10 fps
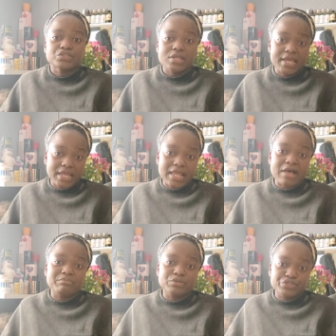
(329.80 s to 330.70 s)
so they can
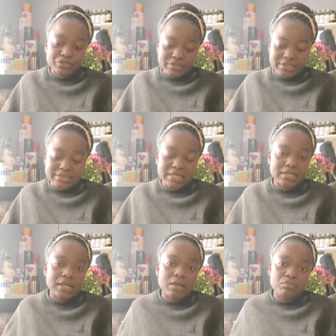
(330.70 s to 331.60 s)
have mutual
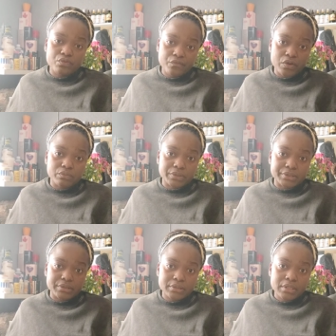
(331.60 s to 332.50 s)
understanding and move forward.